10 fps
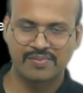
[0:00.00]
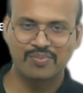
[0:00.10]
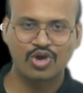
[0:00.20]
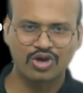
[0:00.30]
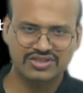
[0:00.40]

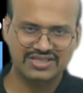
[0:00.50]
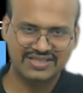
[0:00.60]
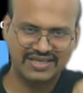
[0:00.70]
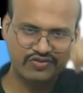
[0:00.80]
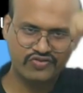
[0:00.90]
Because the
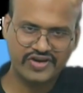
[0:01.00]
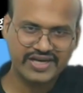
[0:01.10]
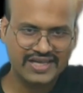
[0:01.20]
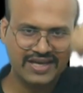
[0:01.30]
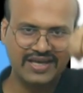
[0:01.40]
sun is
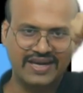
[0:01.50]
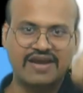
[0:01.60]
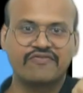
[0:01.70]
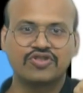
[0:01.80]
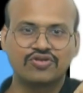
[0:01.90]
vertically
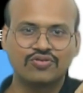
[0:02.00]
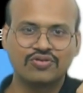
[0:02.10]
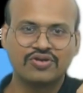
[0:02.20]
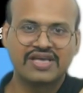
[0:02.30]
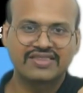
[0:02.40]
aligned with
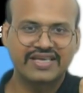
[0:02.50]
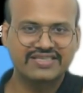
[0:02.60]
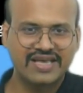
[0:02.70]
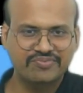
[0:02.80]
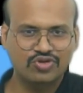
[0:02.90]
you, there is
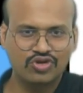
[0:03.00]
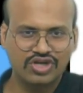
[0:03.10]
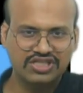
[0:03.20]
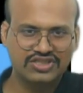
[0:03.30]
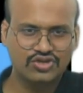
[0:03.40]

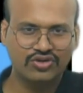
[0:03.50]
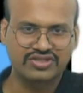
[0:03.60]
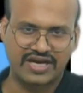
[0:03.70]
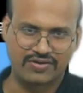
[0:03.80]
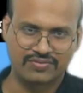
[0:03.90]
absolutely zero
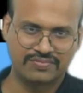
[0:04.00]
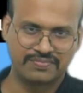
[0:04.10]
shadow.